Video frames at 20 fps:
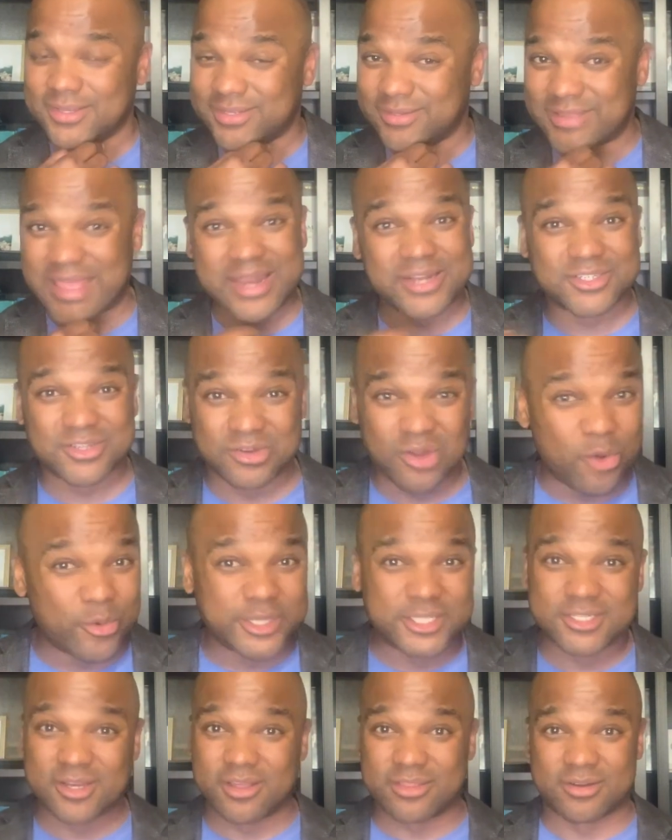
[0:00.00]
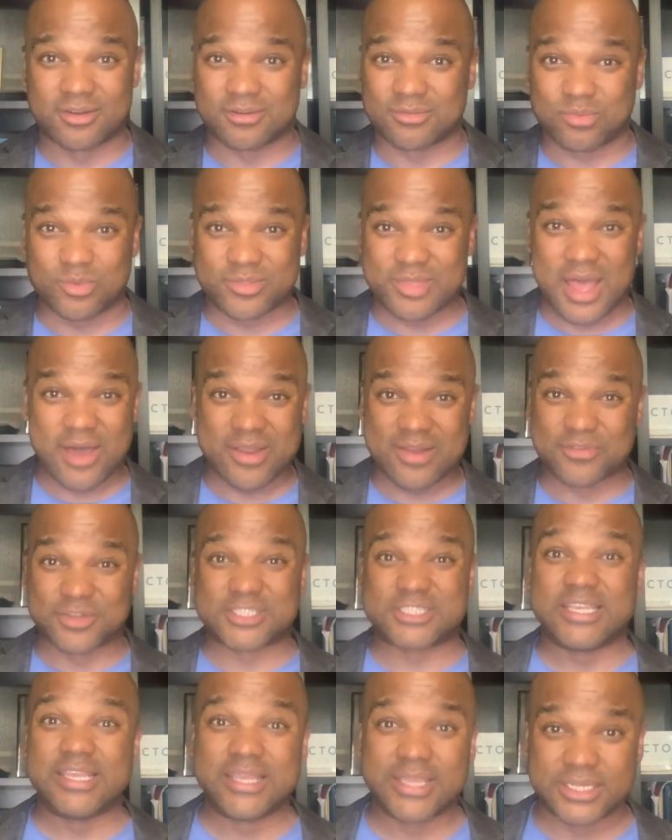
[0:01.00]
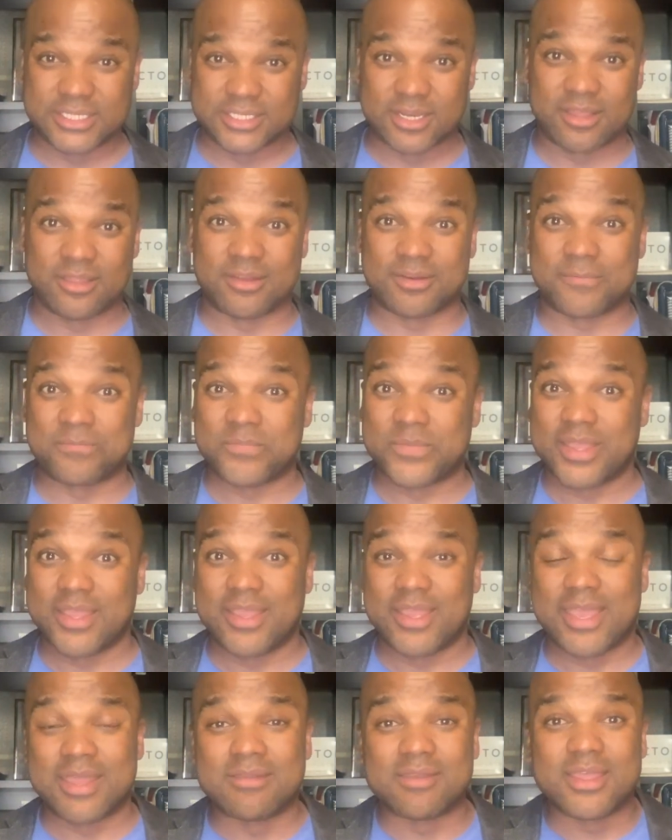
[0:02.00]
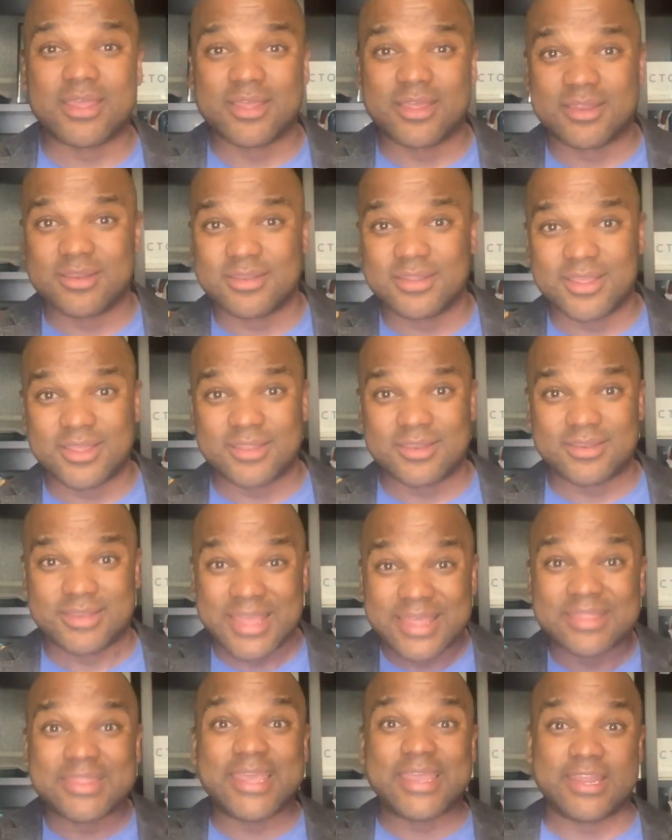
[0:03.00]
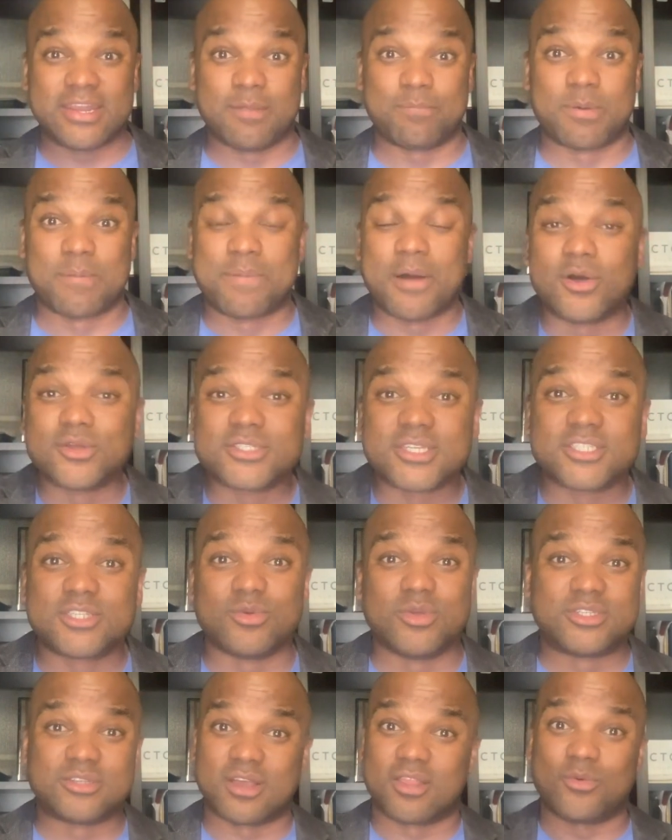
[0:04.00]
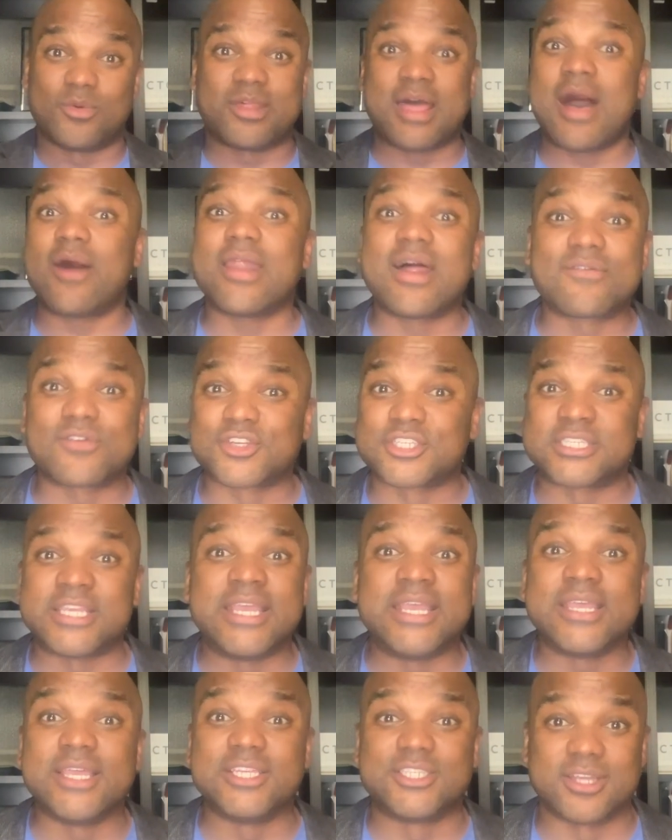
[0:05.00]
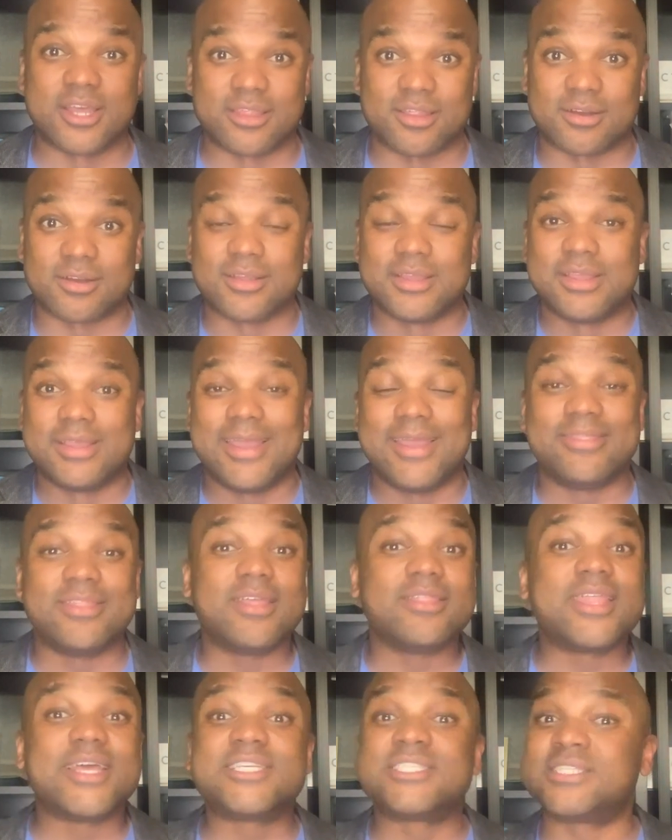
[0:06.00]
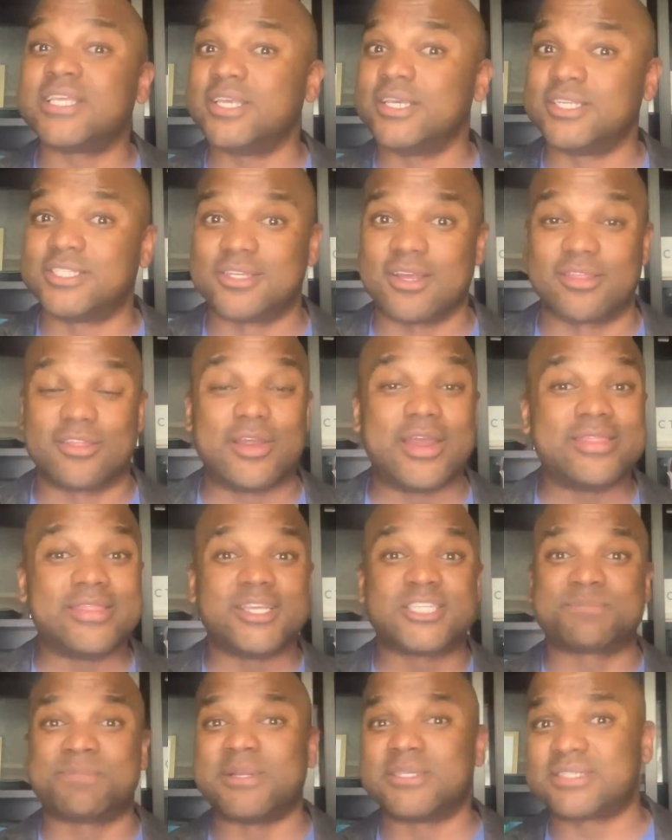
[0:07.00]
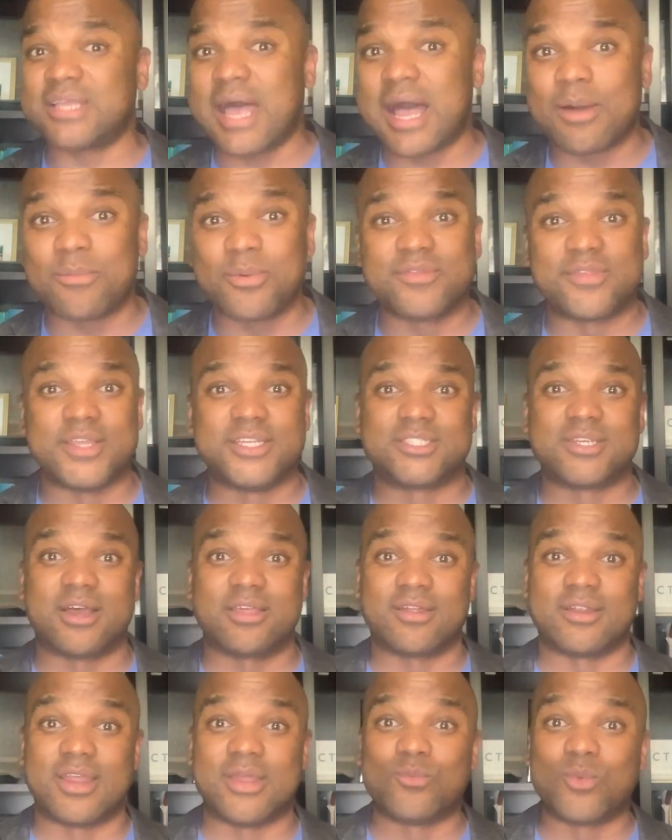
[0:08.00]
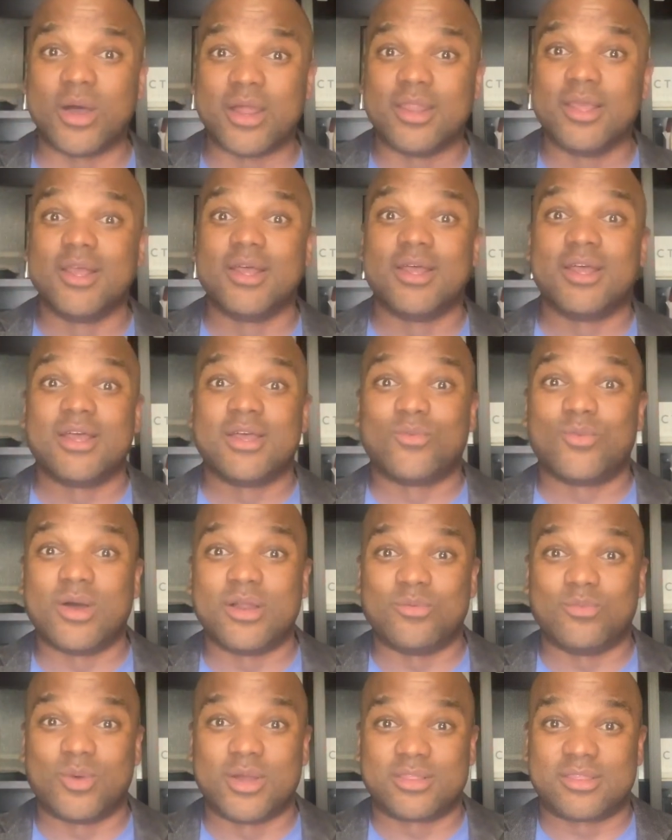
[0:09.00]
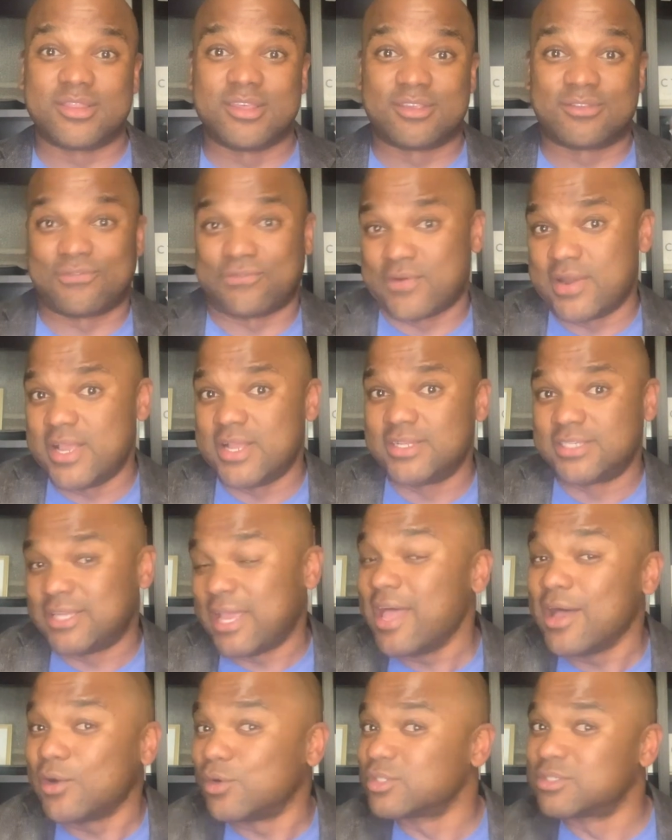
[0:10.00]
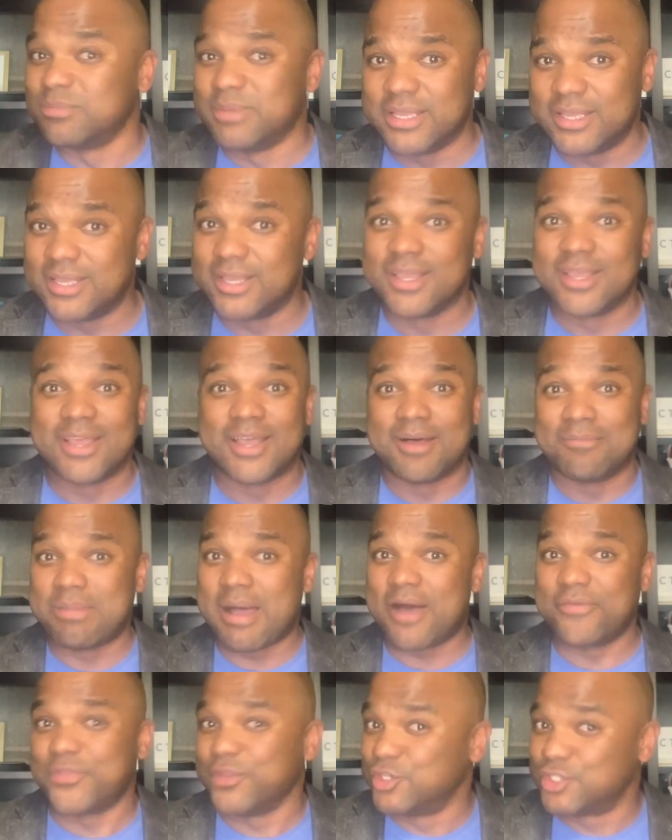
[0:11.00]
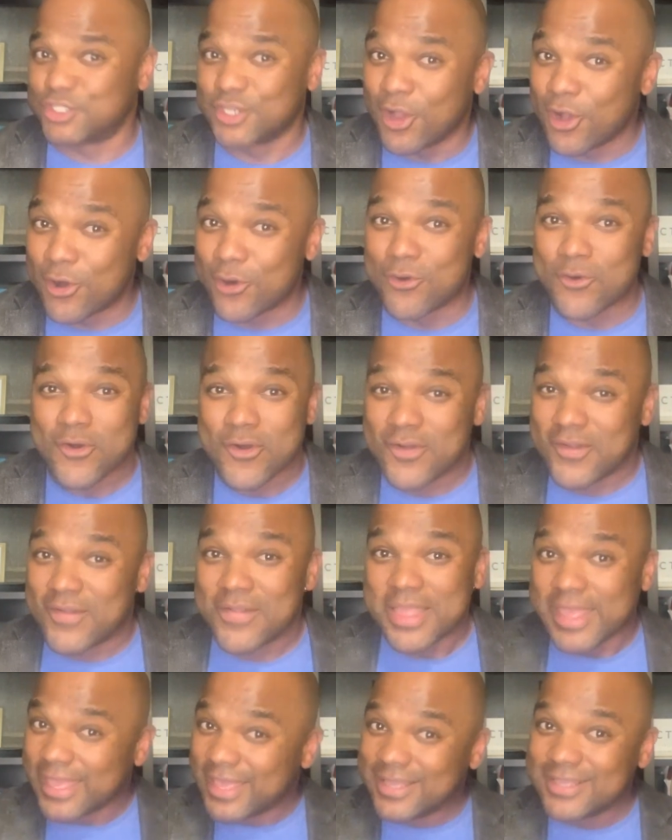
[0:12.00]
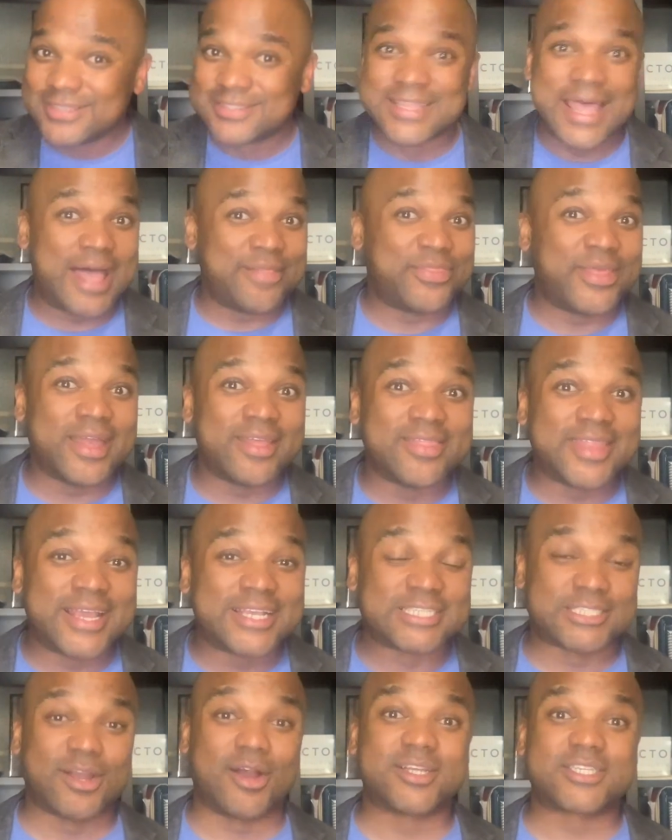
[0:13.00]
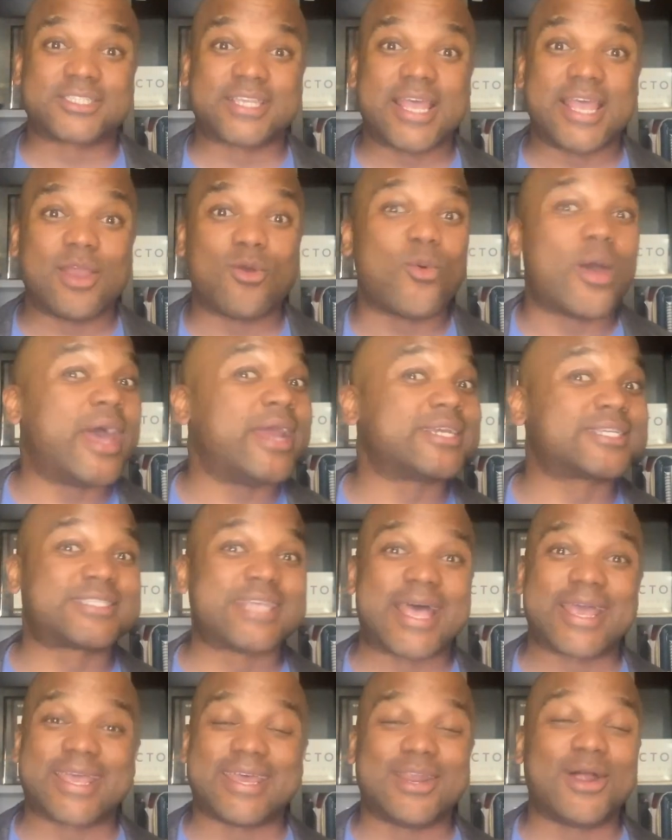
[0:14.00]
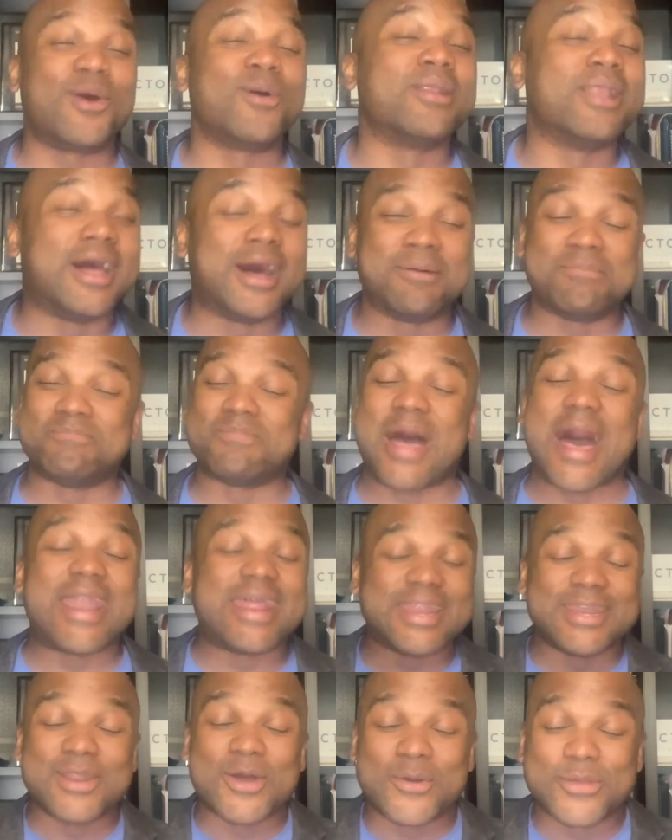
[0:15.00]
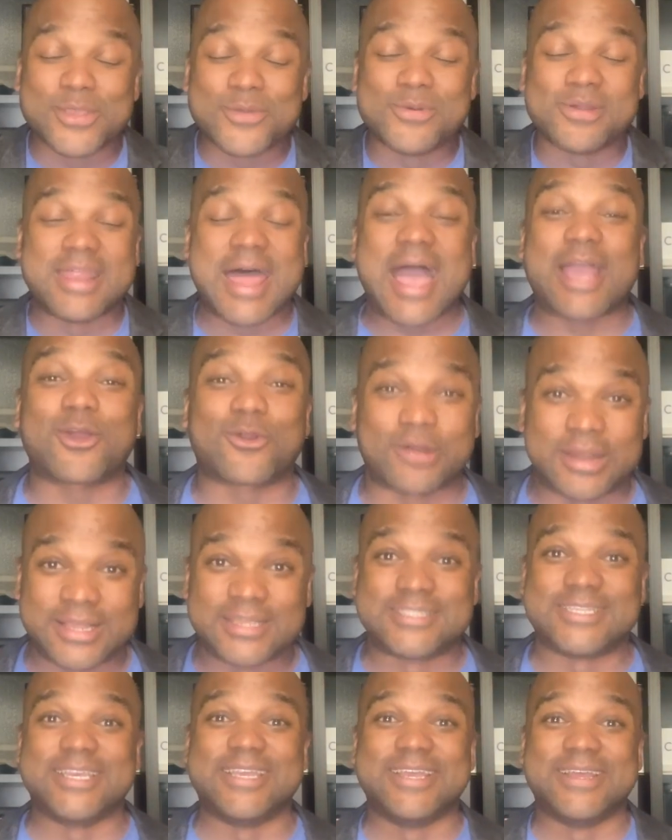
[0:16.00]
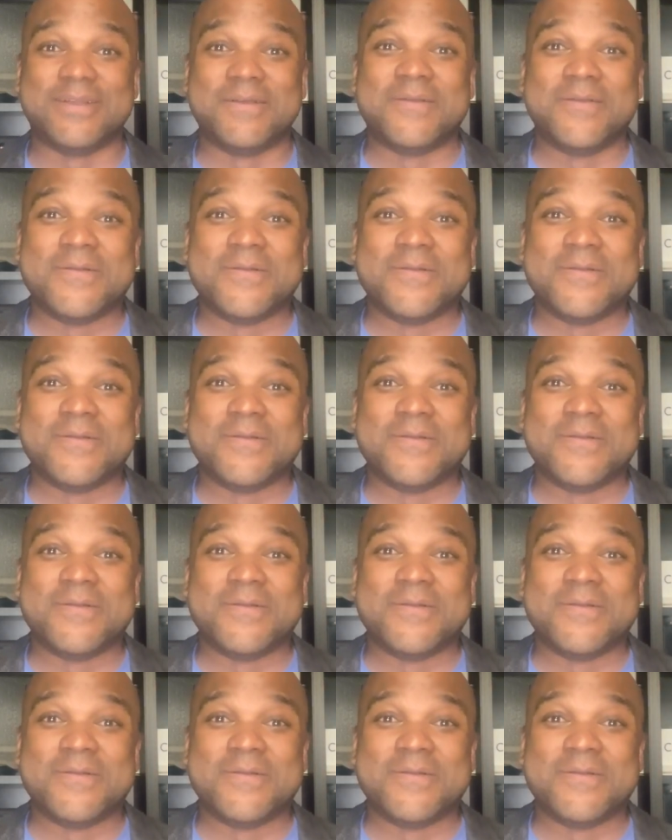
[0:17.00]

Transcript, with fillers: getting to know each other without ever seeing each other. And, and, and then they end up proposing to each other without ever seeing each other. And then they see each other and they spend time with each other. And what, what, what this friend tells me about the show is that then they start saying, wait a second, hold up. I didn't know you were that crazy.